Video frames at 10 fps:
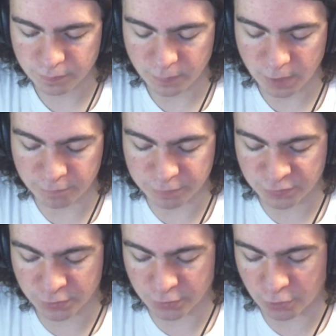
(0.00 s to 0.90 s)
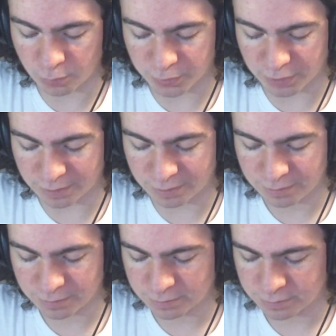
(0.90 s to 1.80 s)
If this could open.
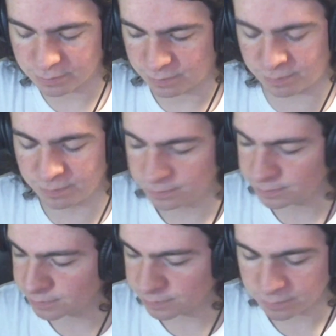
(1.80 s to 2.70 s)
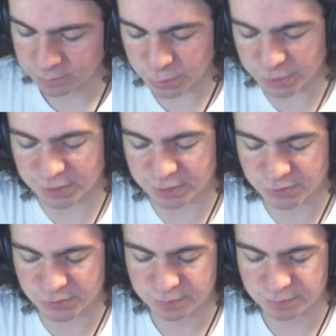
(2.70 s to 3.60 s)
Please.